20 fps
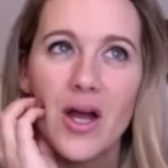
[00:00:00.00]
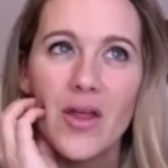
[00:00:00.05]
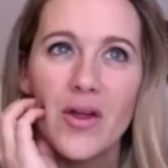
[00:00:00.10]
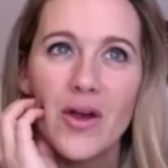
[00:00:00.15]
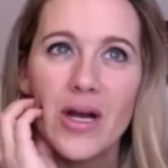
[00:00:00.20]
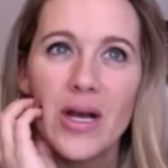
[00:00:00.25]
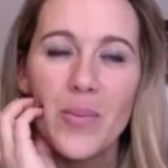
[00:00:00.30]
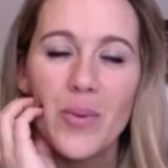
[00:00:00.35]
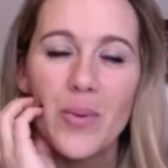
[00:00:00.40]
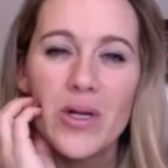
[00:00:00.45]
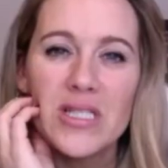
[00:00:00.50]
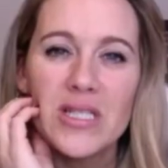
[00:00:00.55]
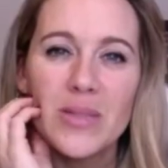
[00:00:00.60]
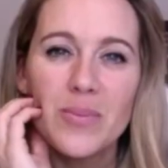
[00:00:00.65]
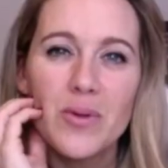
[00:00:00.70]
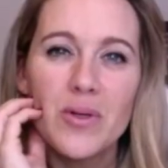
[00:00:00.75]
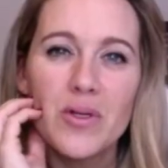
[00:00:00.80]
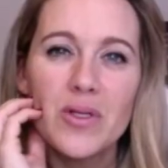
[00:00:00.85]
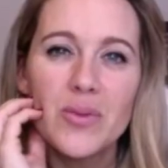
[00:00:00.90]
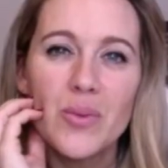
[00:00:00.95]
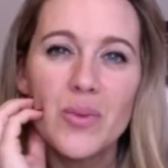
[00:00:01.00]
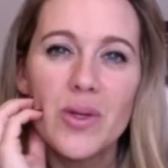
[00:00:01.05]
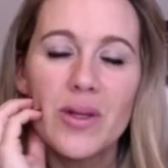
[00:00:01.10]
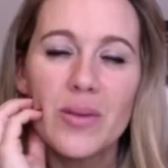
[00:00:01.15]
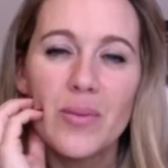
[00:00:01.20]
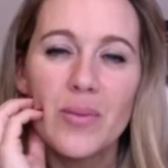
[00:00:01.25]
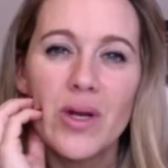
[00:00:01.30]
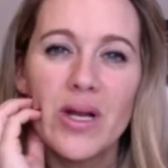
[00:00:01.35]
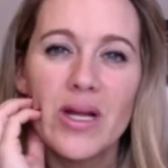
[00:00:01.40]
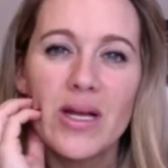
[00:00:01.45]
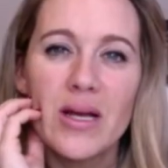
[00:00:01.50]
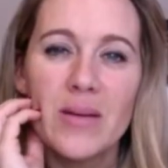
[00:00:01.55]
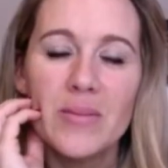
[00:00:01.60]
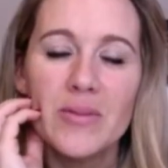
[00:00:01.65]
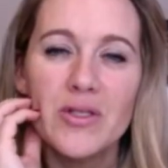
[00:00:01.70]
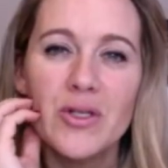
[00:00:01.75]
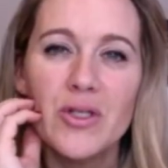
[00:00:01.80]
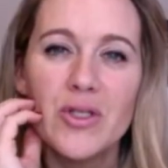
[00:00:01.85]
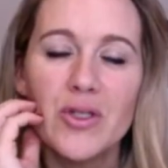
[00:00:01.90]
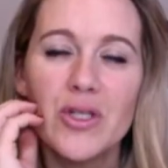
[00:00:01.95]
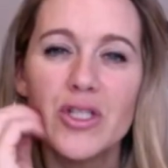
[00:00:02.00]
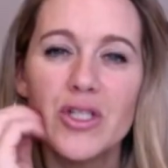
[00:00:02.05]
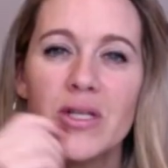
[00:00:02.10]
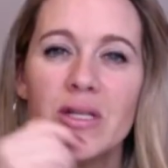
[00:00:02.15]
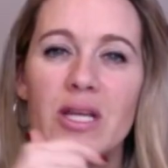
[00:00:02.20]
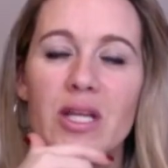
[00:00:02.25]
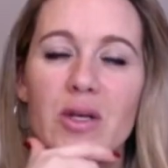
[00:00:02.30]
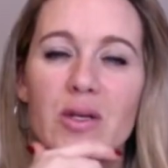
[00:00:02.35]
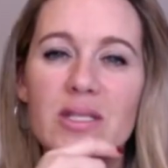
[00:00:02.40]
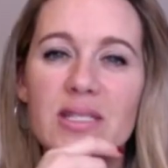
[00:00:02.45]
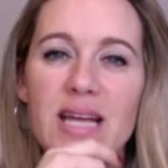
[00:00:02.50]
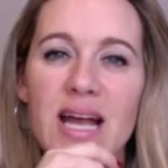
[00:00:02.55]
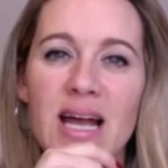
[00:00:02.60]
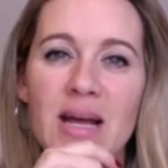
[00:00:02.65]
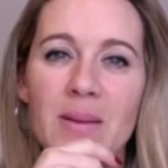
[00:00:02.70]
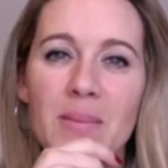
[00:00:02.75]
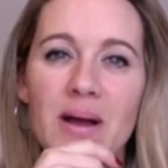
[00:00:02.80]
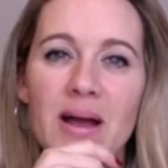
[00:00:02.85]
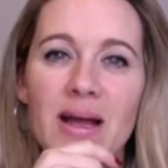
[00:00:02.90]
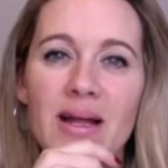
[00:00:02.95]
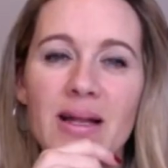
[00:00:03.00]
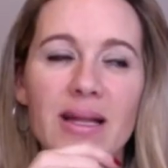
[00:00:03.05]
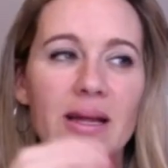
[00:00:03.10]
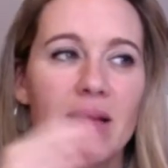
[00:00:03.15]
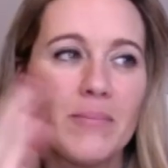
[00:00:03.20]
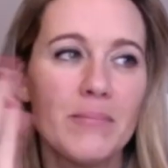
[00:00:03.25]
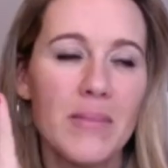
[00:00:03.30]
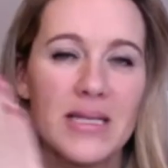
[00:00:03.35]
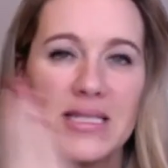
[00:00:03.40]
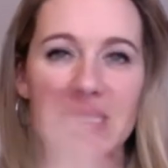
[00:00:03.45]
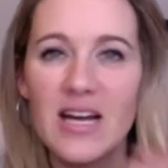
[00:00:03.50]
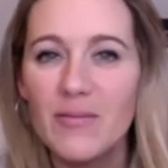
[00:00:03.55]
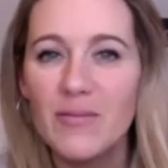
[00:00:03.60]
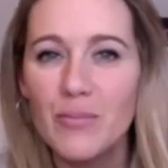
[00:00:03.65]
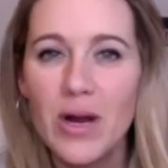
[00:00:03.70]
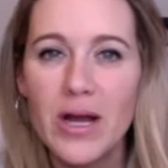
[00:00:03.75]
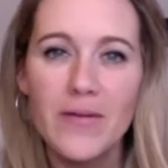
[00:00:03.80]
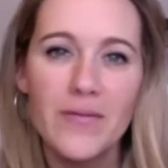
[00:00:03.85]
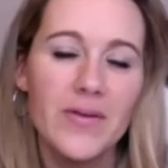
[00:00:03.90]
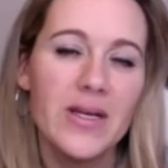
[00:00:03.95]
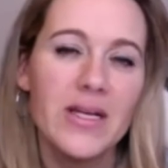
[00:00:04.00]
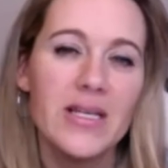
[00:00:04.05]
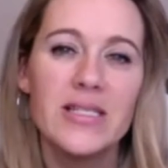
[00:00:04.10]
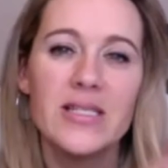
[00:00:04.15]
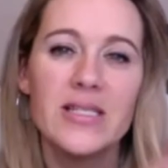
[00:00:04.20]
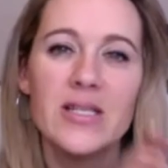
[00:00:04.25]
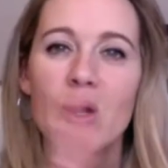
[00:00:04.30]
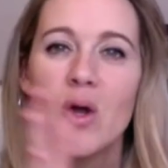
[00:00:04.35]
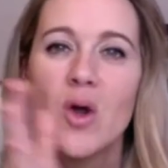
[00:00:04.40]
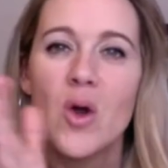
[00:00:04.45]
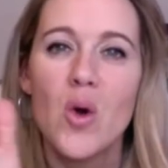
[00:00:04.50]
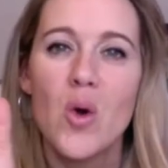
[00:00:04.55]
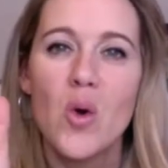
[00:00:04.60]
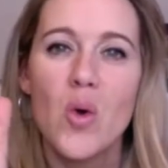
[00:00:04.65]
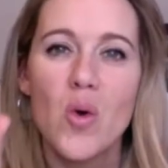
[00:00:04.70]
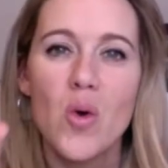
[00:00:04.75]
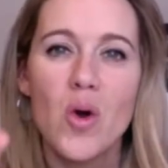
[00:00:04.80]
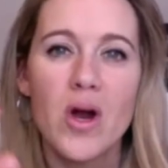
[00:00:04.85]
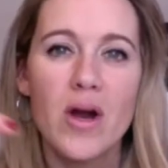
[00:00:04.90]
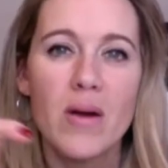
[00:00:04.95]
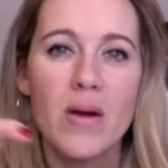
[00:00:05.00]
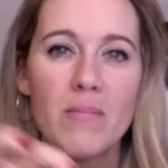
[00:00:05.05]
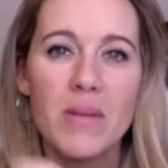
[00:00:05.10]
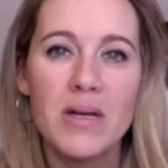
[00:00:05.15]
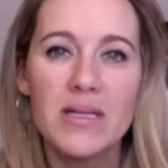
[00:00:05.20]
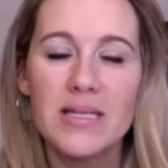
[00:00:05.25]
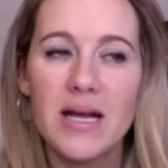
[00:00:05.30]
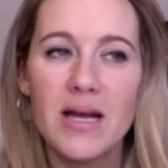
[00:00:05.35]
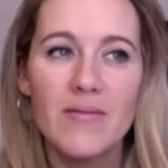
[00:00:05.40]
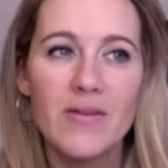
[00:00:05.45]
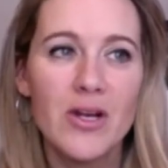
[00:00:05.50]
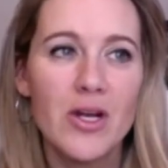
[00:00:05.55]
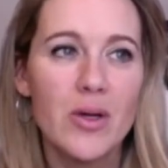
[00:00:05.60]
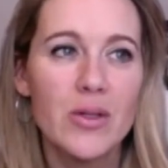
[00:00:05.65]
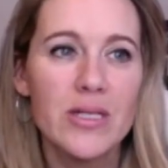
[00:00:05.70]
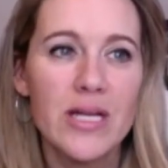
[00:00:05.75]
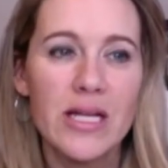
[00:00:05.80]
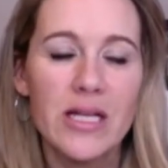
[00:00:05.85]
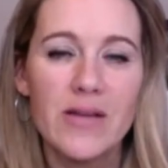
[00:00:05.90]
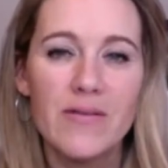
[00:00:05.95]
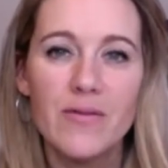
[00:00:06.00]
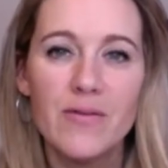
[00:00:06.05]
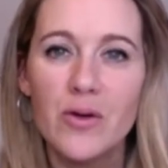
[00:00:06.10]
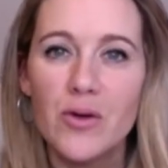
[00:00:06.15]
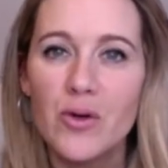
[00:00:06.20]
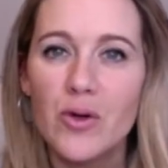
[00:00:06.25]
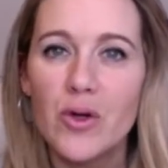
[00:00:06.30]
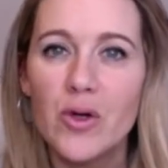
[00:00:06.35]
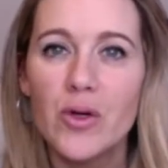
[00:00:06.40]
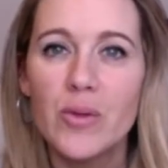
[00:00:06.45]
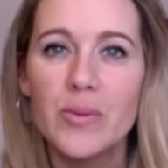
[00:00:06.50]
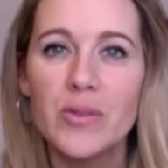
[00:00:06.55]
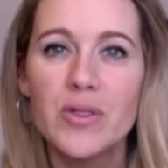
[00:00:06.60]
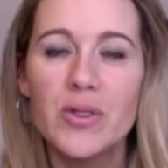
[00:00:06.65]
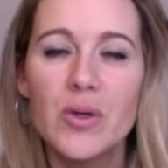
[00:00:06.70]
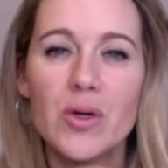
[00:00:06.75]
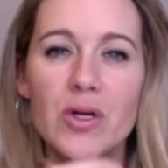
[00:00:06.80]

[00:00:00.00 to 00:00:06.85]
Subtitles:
there any principles when it comes to nutrition that you stand by, like must have breakfast or must have, daily food groups,